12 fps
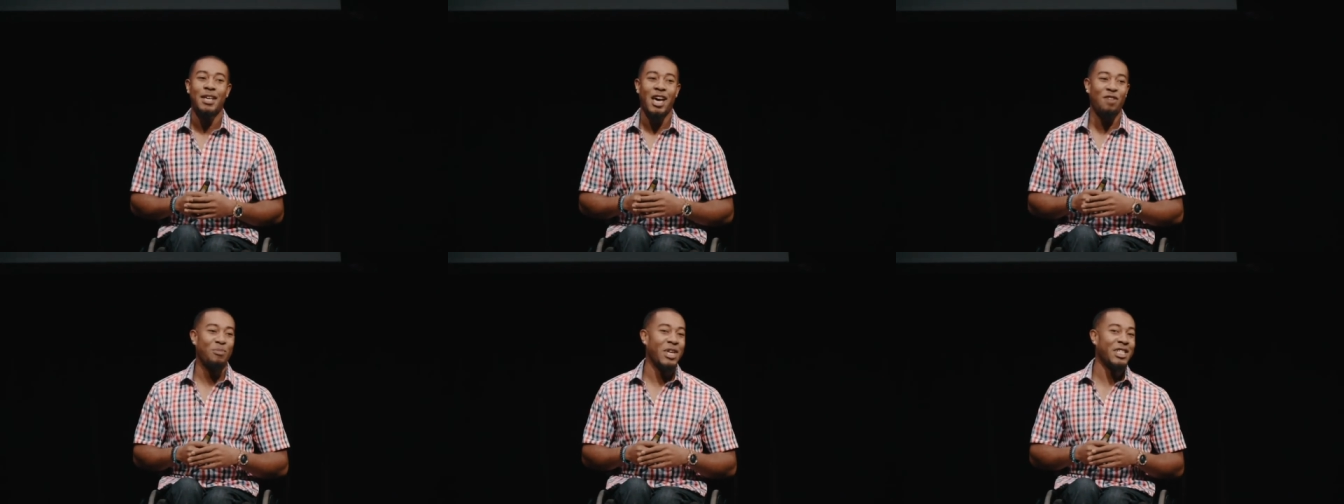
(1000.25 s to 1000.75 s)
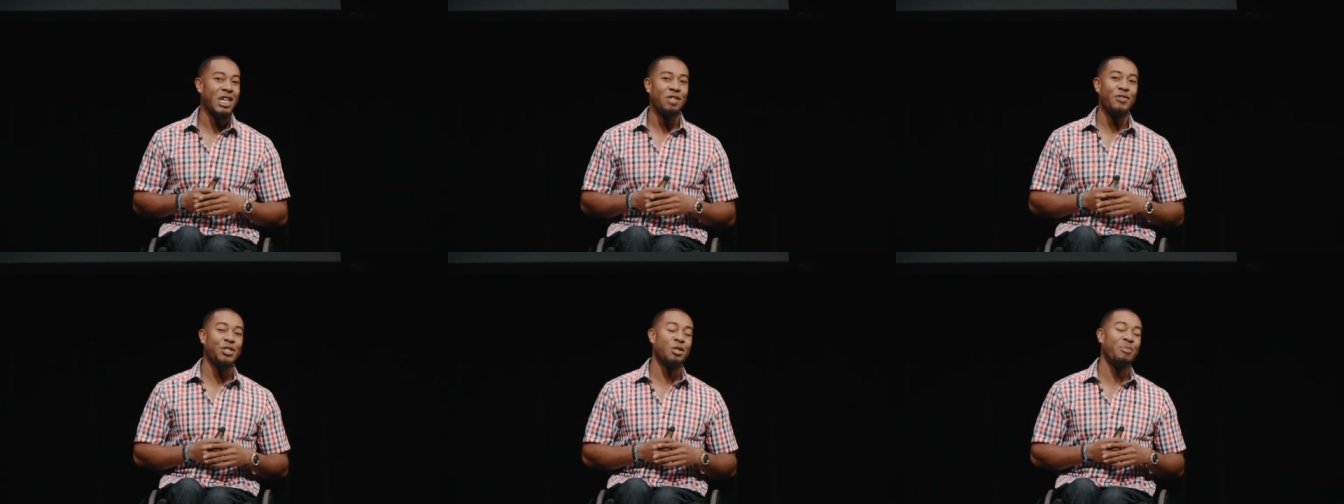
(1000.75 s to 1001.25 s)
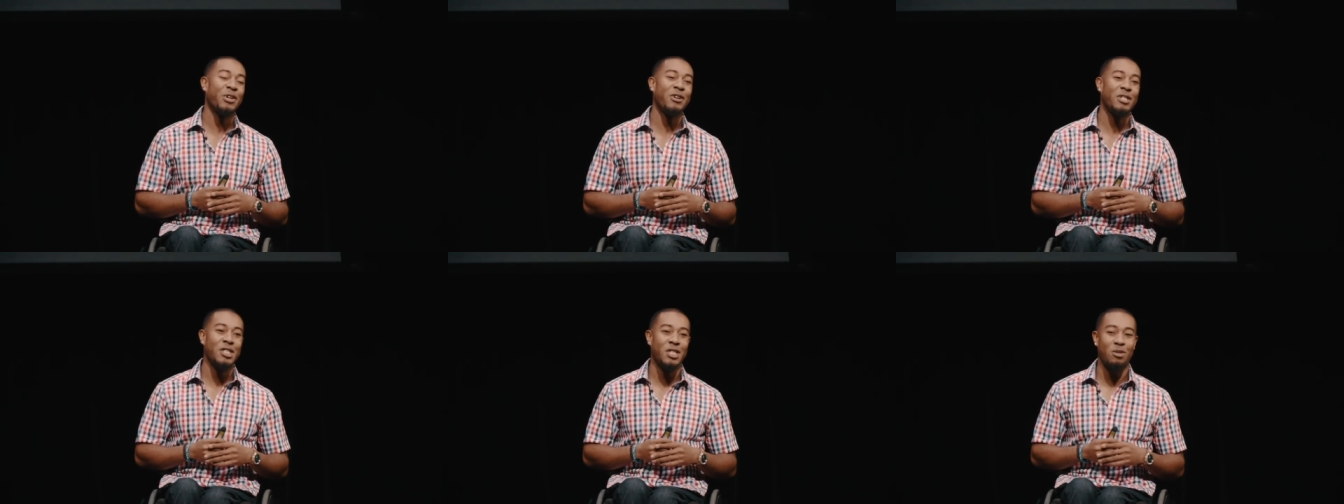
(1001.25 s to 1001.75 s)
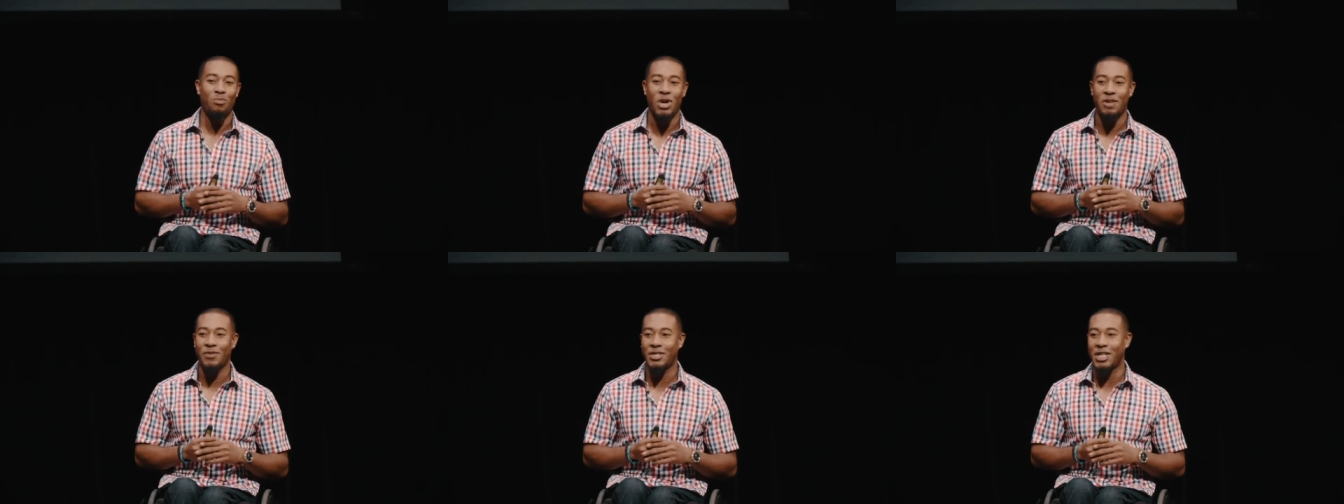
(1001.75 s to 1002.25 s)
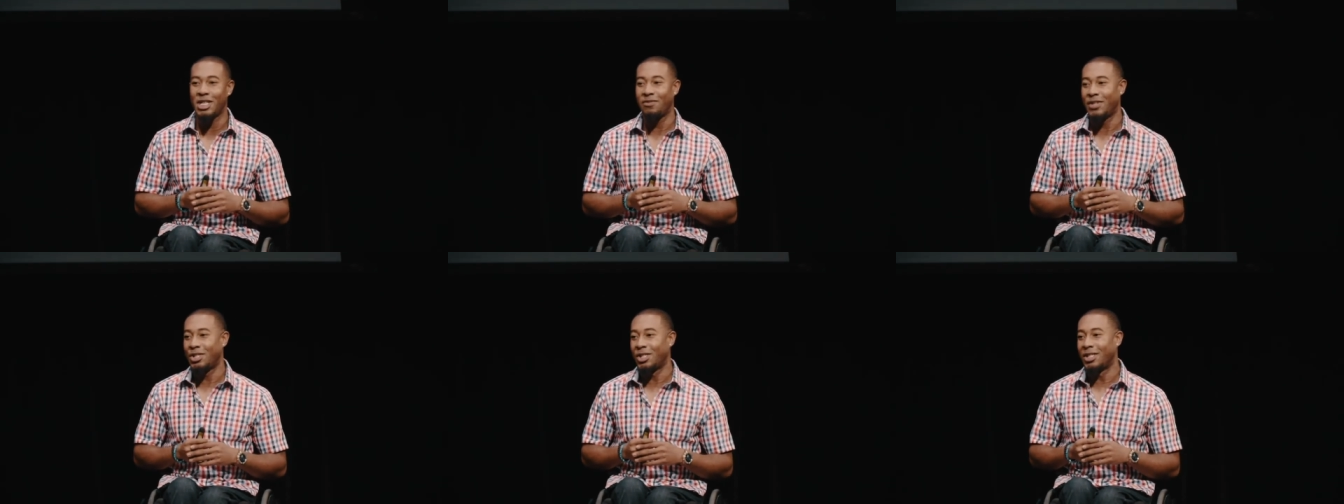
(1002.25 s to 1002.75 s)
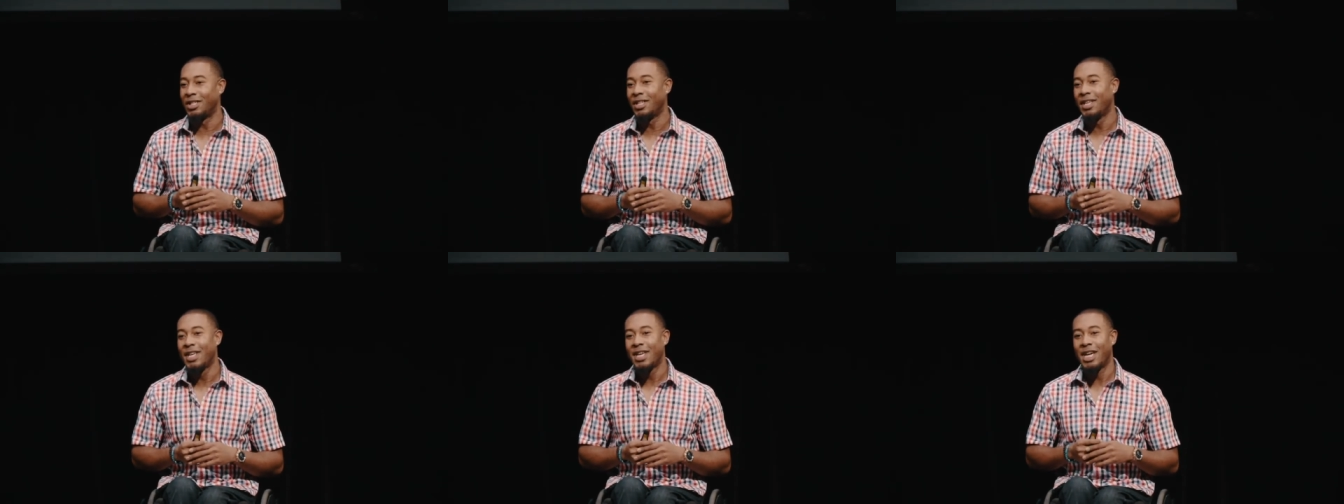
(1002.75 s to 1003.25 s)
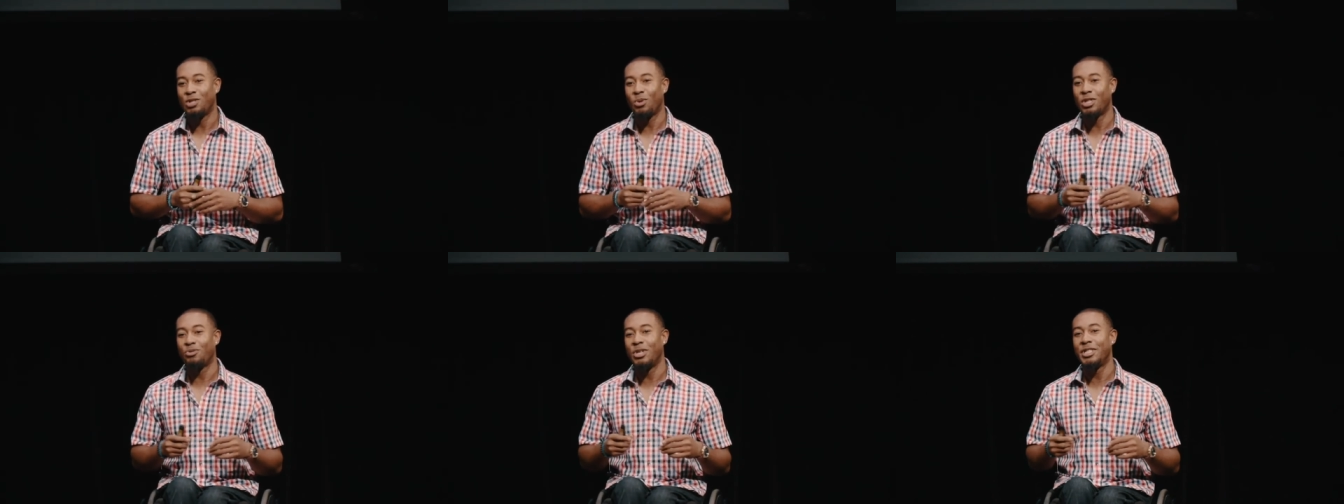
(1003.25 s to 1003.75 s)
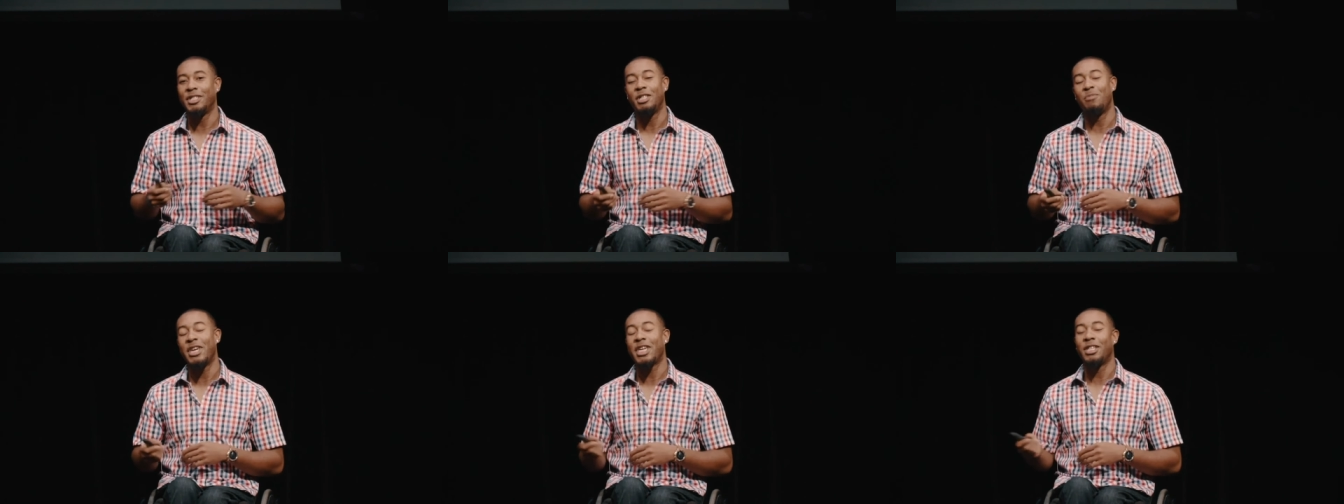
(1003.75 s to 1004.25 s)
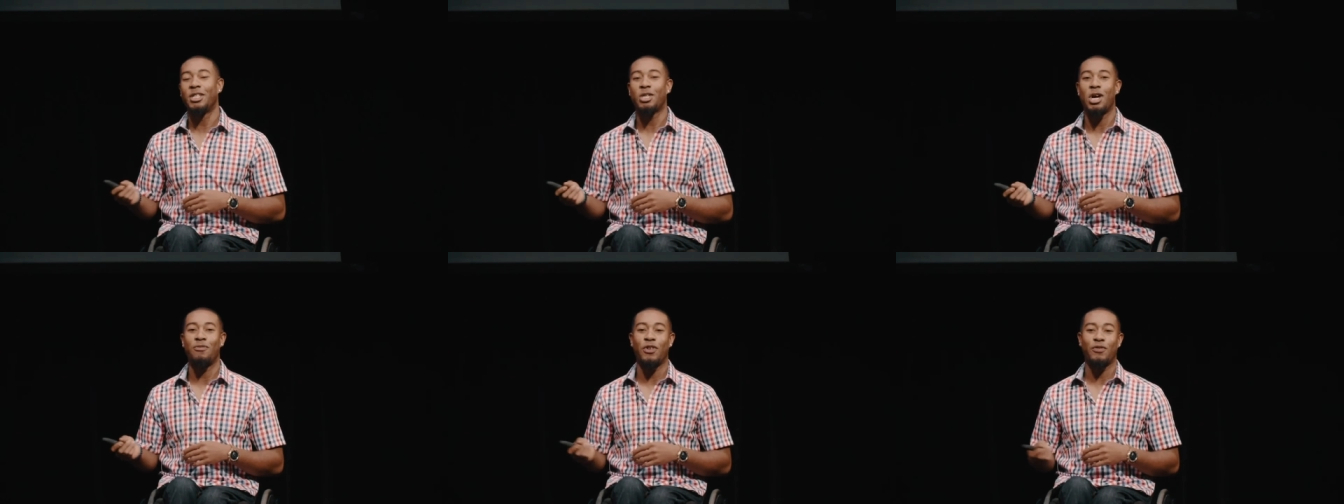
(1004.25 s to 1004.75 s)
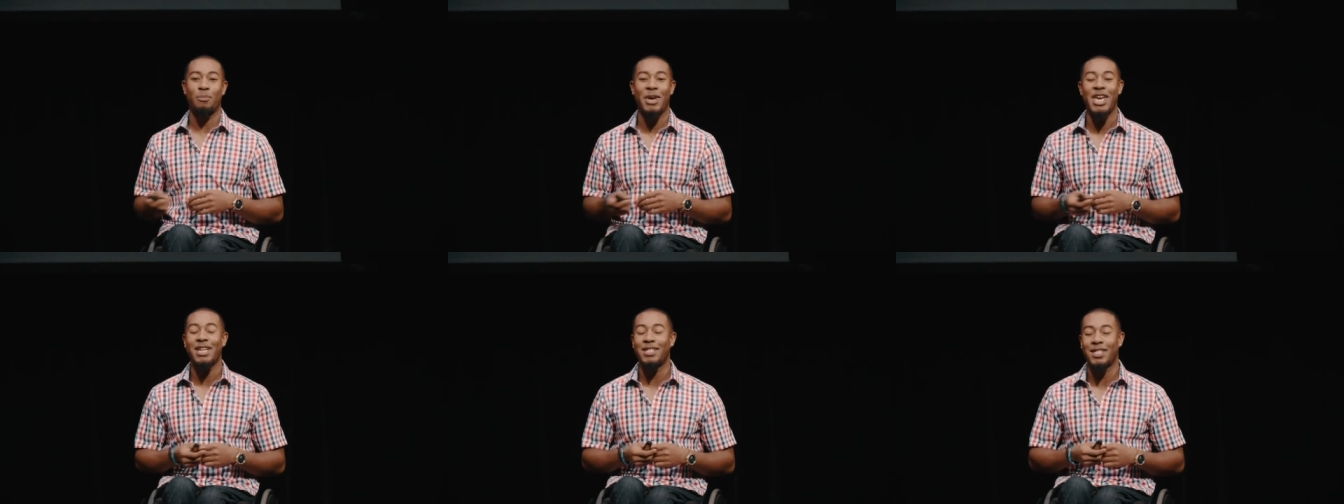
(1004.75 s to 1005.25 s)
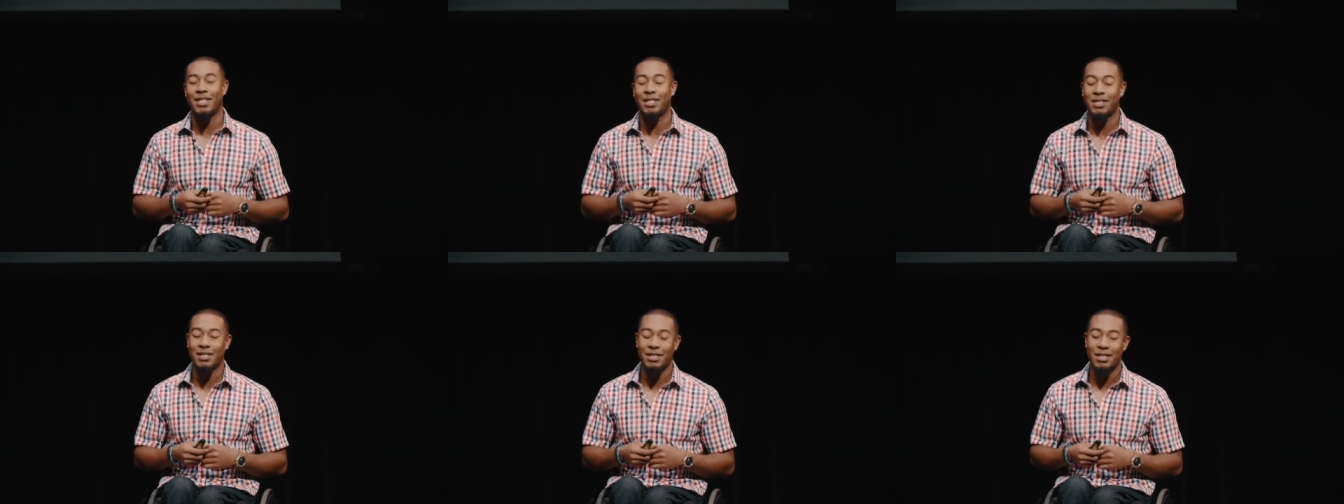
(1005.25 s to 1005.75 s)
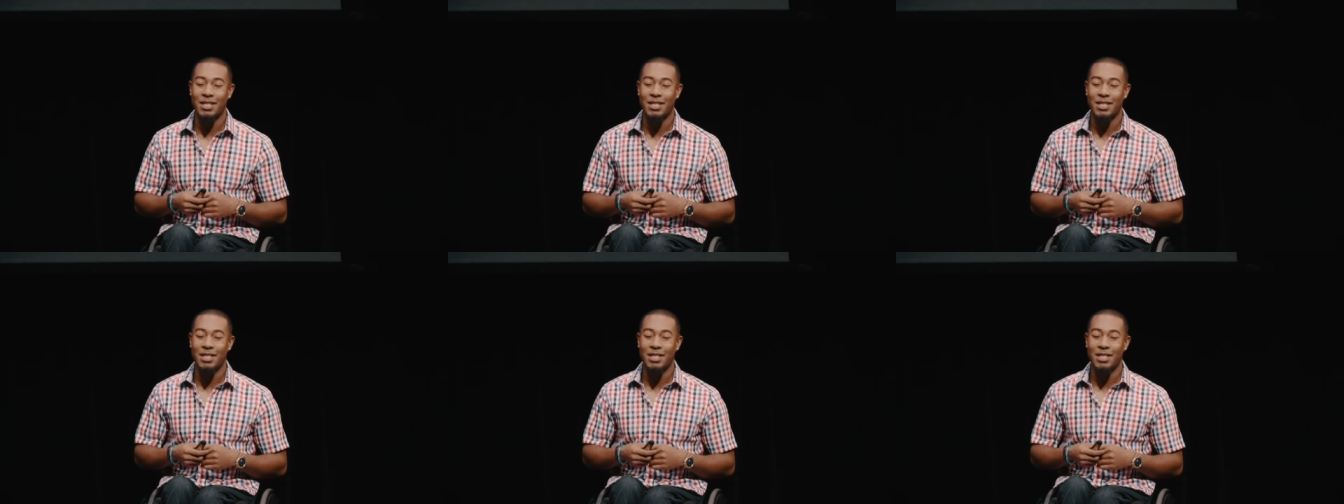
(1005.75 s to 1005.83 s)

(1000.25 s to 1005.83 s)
I've made television appearances on breakfast television, as well as recently making the cover of a magazine.